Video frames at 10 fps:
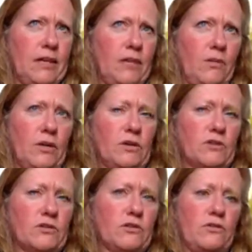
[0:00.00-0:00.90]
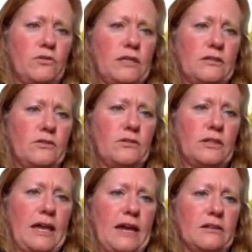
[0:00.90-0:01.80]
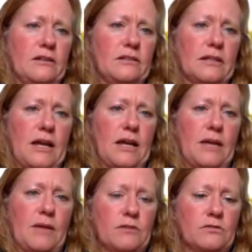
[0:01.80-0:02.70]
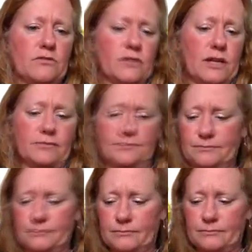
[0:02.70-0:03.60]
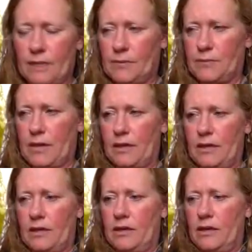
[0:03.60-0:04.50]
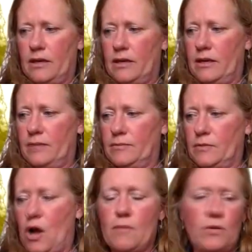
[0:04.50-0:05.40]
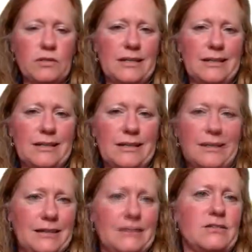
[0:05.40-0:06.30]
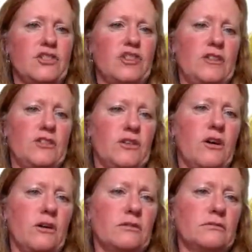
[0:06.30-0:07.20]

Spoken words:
when it goes through the cattle and comes out and goes for composting, it doesn't change at all.